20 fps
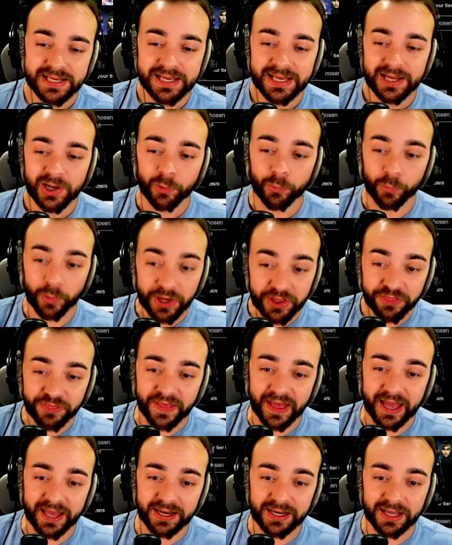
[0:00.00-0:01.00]
with
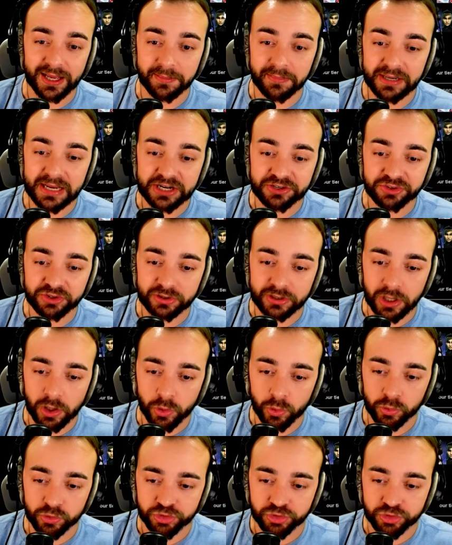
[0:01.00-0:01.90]
that, I'm gonna actually go